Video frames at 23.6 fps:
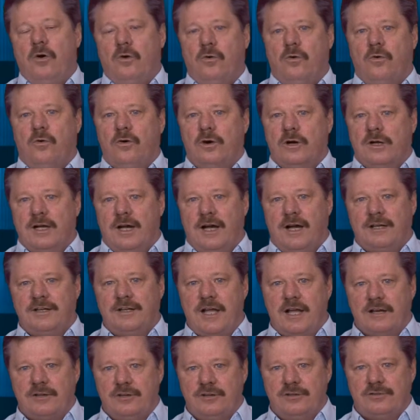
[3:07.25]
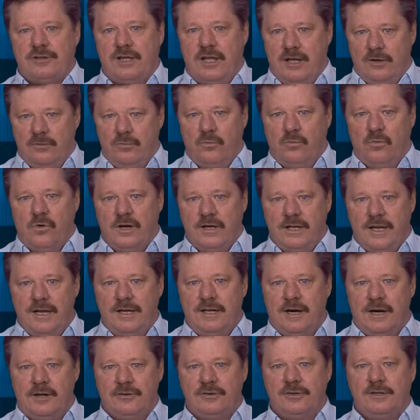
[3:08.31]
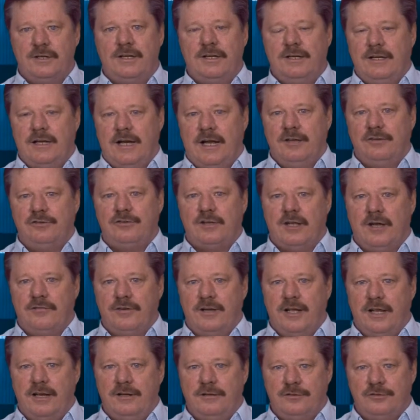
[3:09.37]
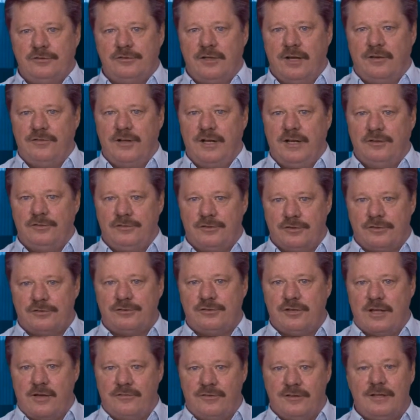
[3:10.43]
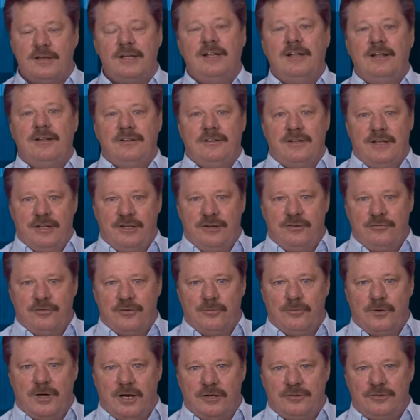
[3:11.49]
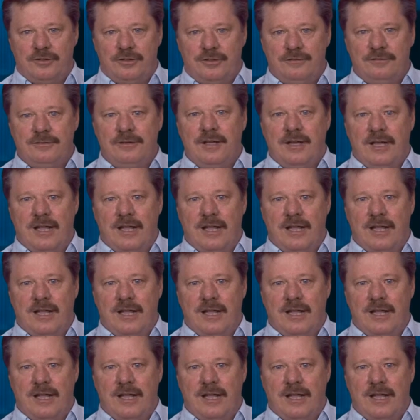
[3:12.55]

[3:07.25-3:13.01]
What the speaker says: or contact us at 1-800-978-7867. Thank you for watching.